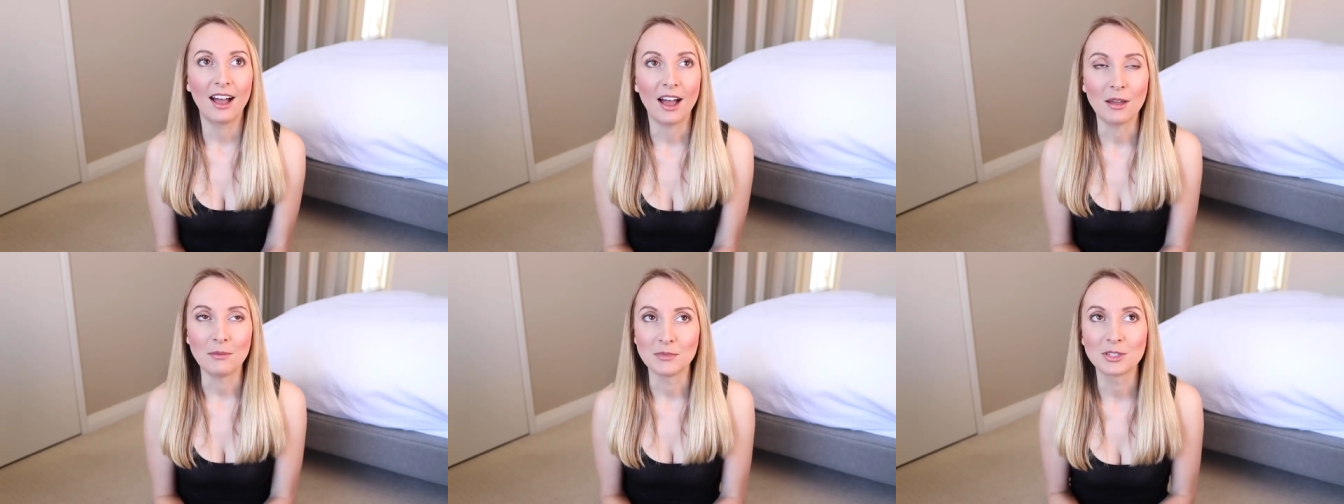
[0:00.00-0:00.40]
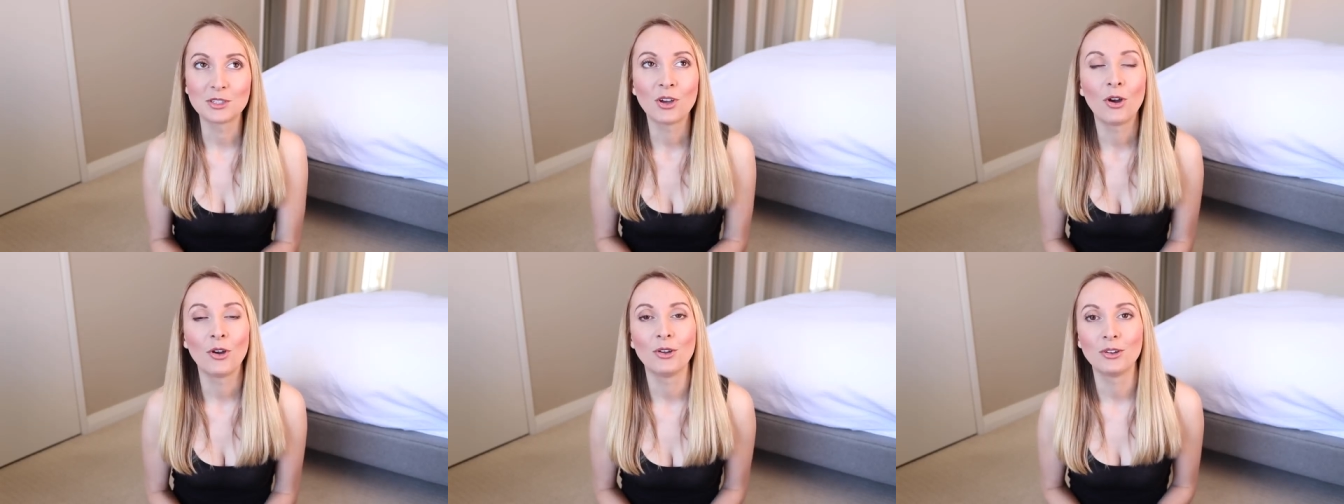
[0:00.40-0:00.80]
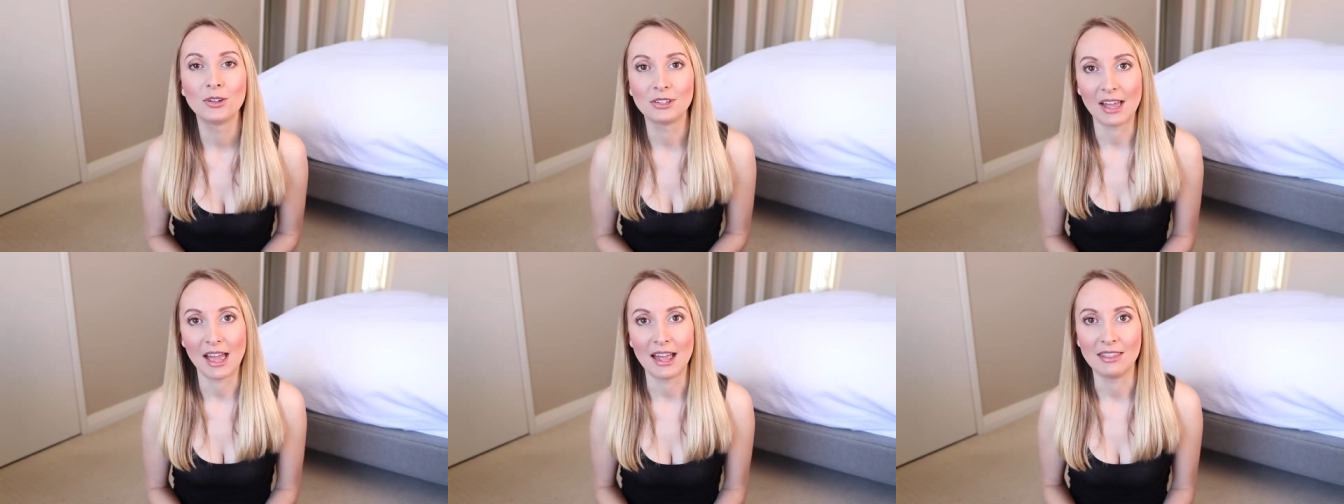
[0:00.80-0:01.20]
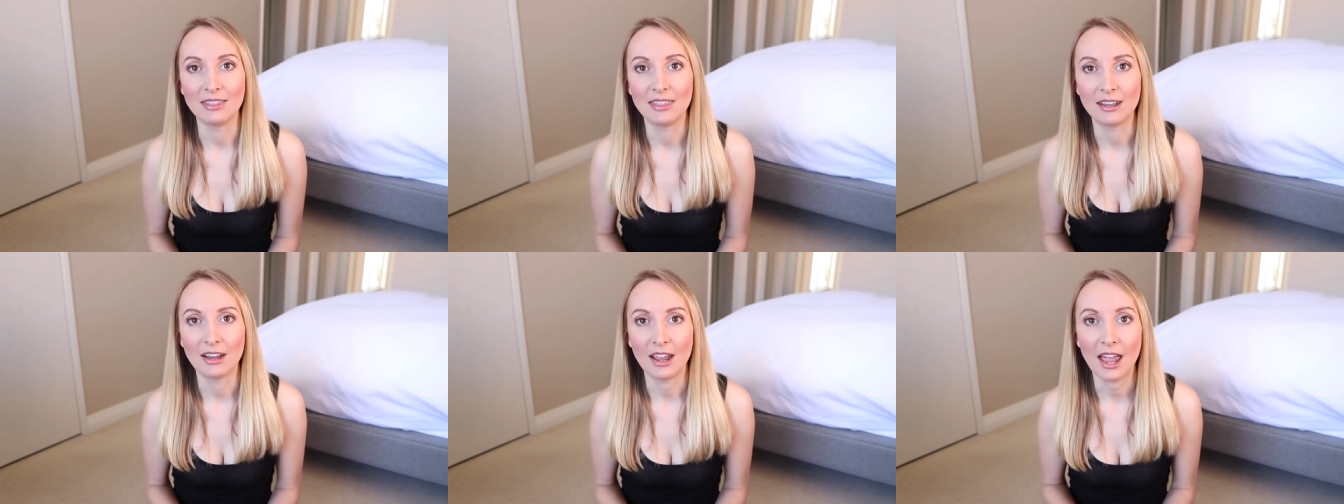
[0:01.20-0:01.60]
I'm so glad
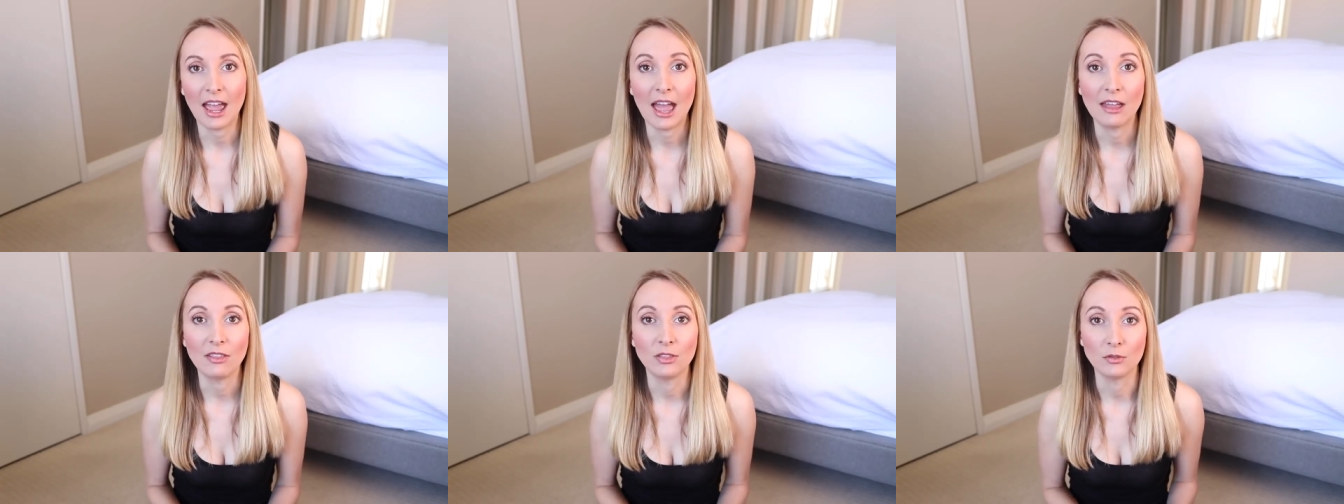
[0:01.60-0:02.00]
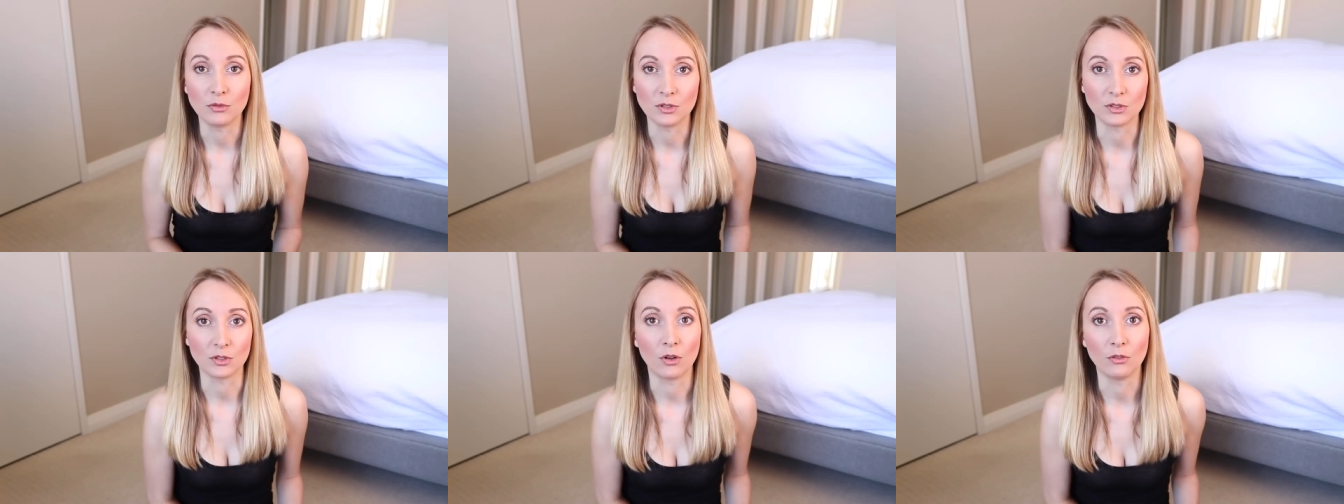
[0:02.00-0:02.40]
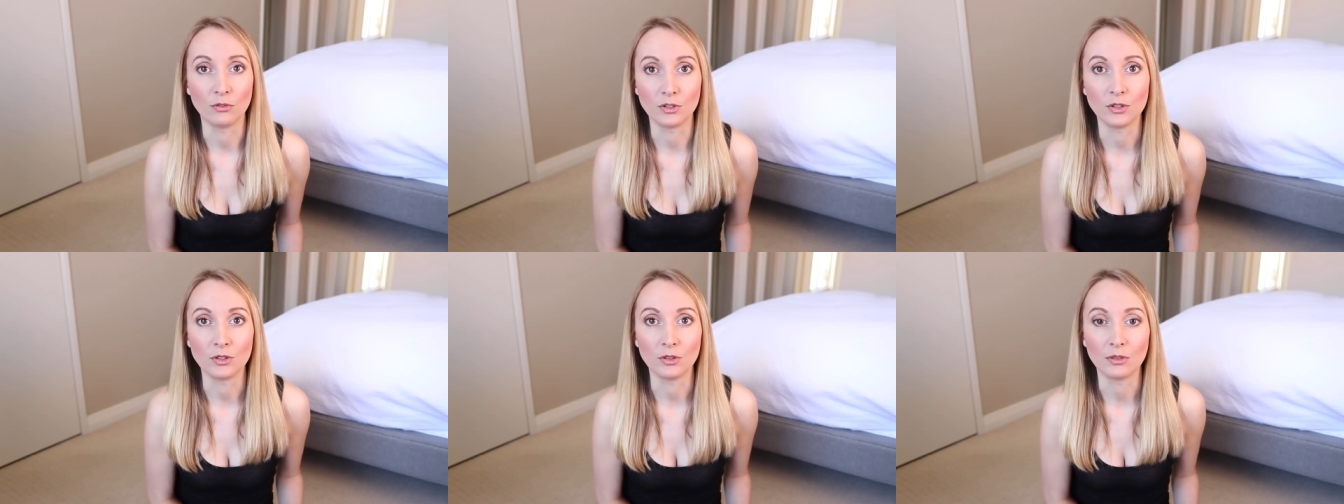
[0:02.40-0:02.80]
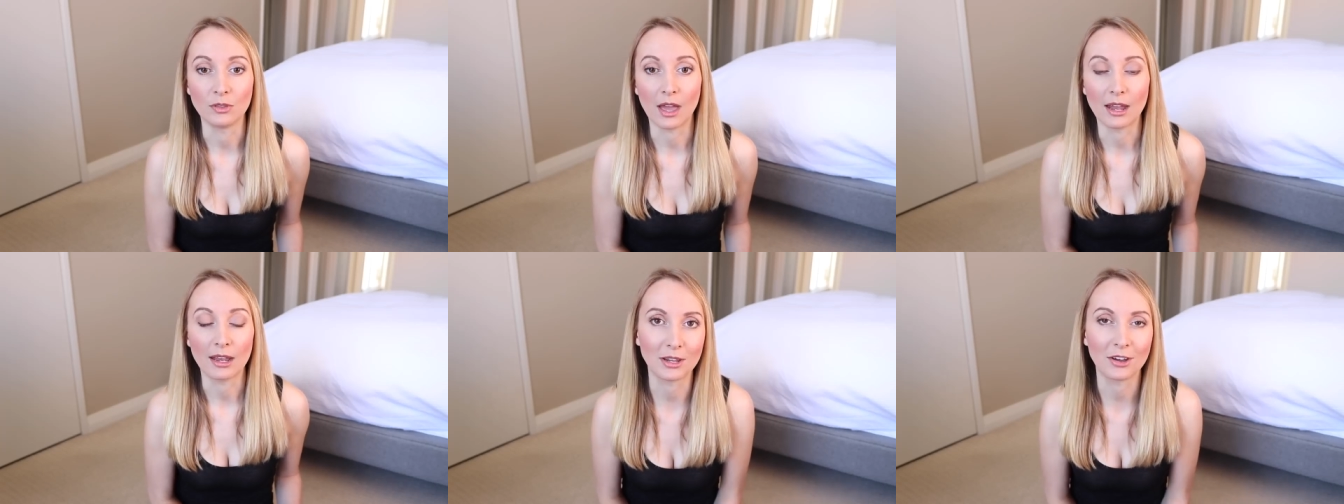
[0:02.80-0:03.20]
that I had the resolve to do
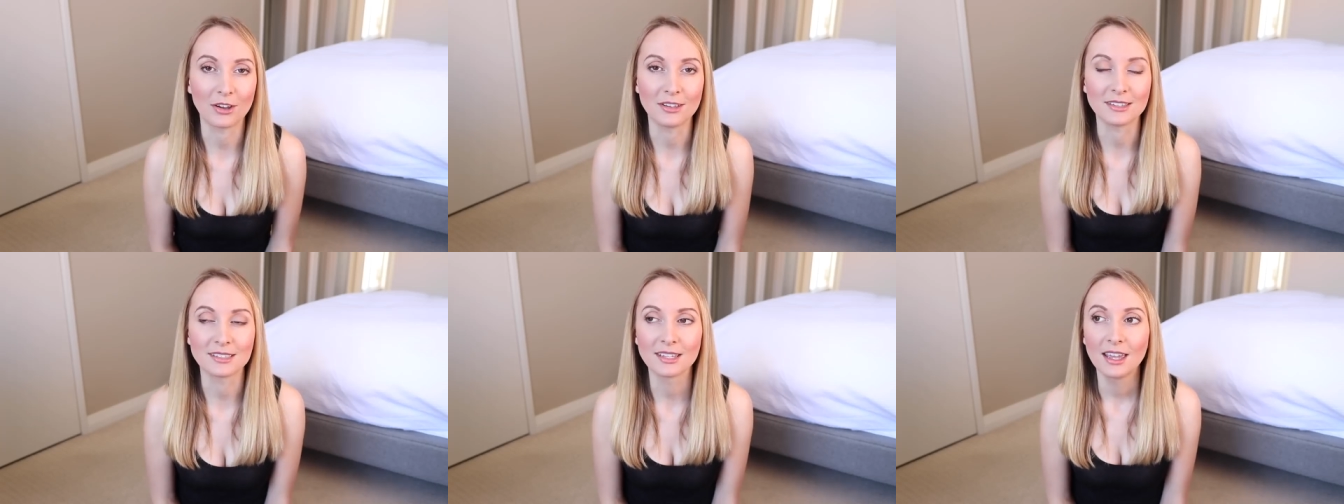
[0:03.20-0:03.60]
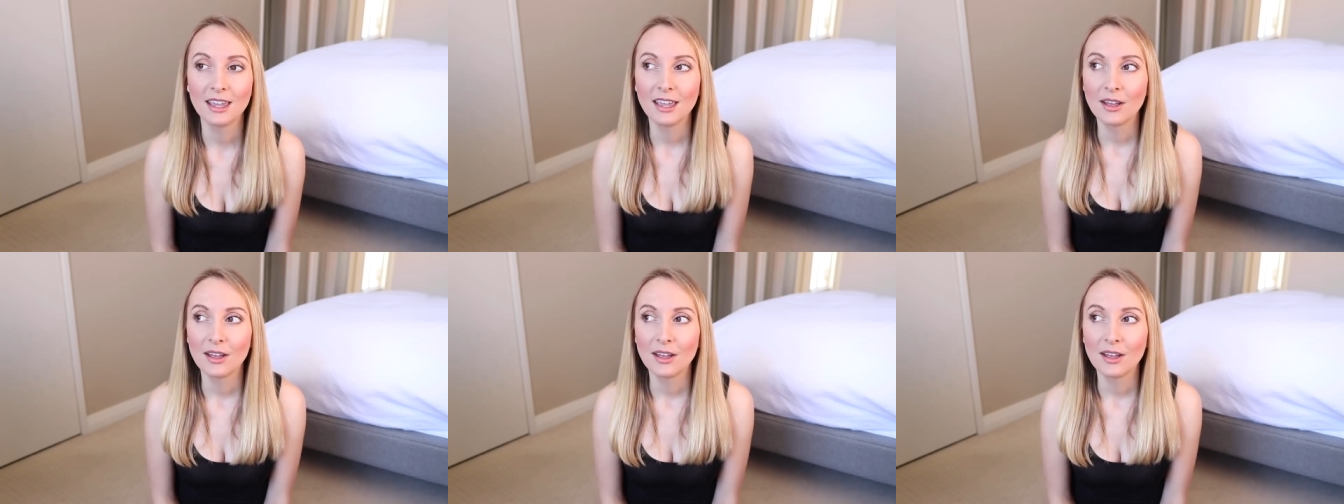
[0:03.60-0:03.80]
that because